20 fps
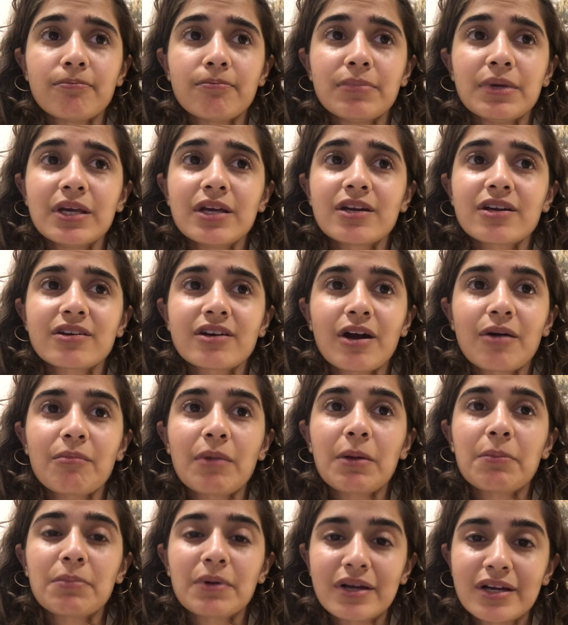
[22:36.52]
Being around
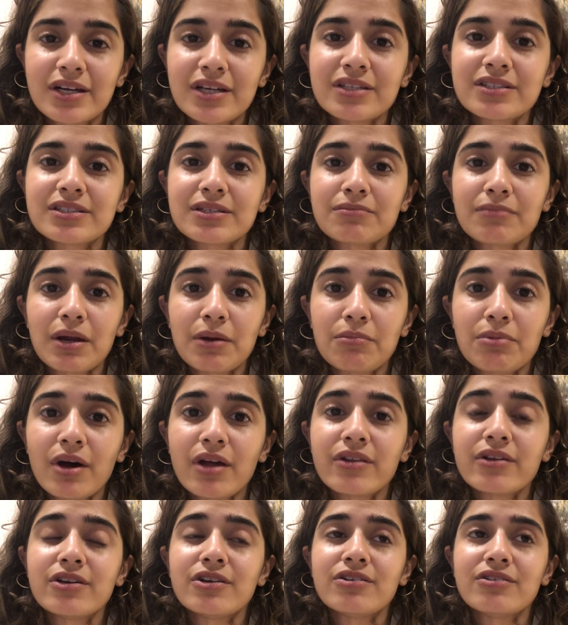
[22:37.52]
my parents and my
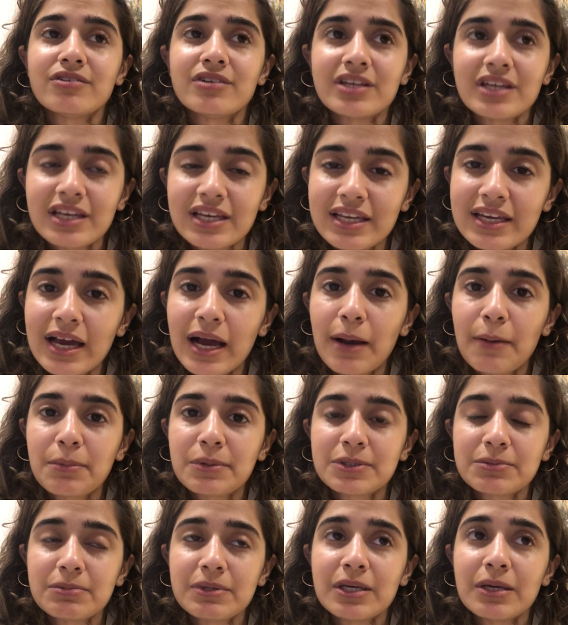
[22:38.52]
brother really
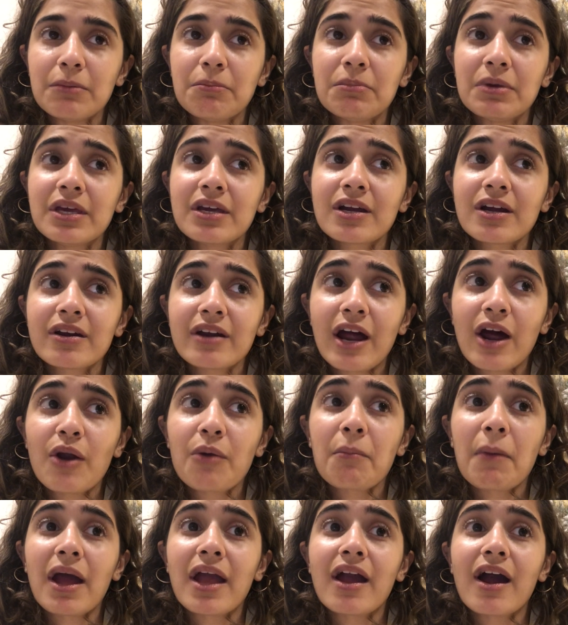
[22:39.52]
helped me. Being
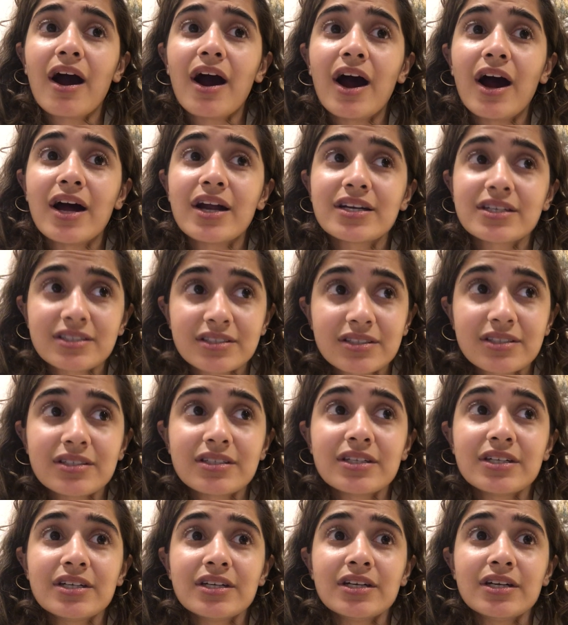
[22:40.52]
around my aunt
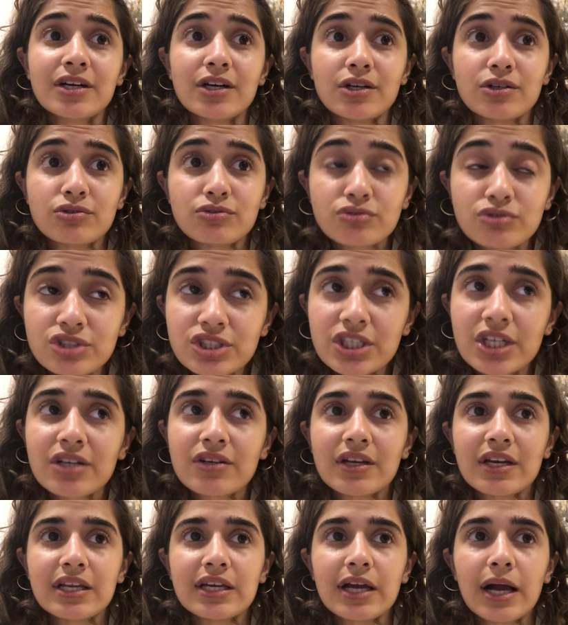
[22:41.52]

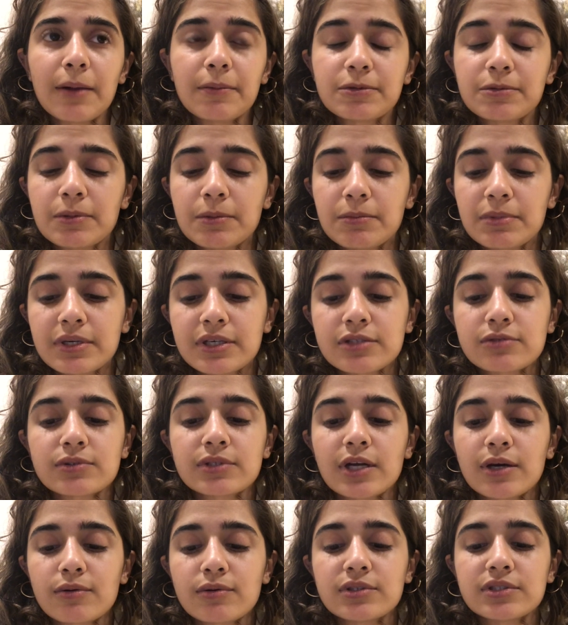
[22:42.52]
Nushy really helped me, because
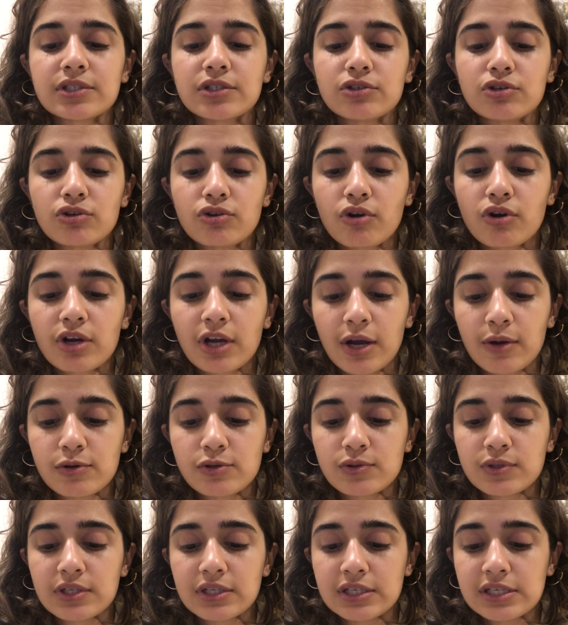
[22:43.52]
when I was in New York, I
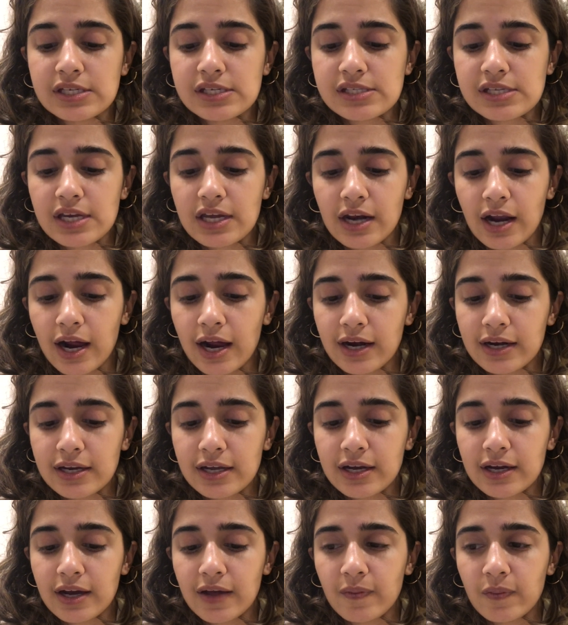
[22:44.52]
was with Elise and
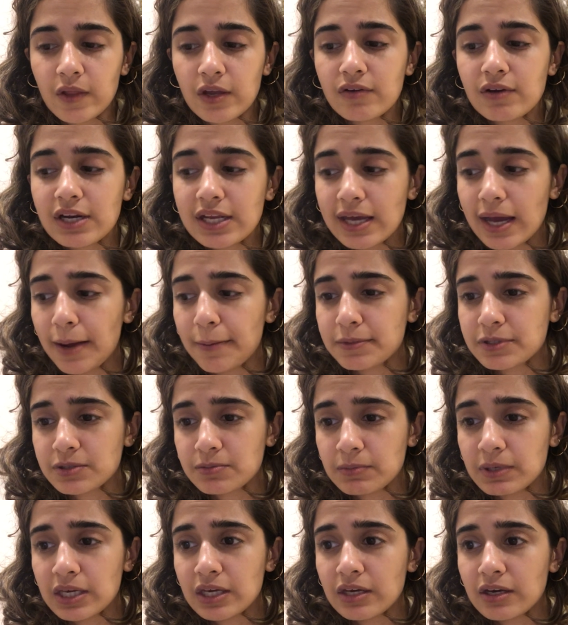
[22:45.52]
Alia, and they really
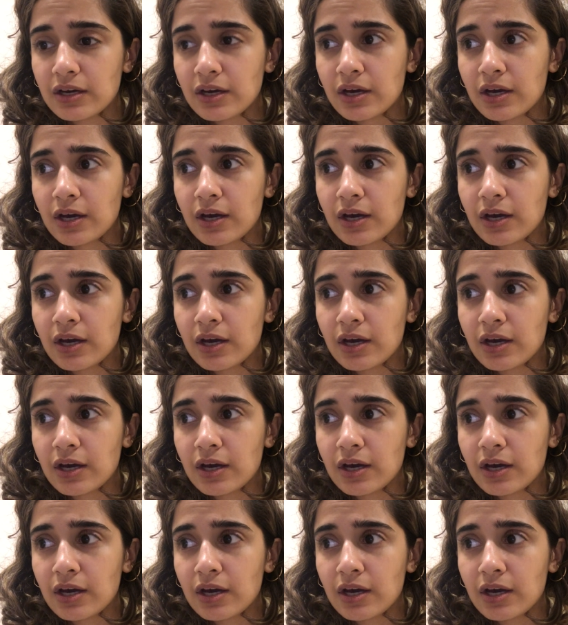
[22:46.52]
helped me.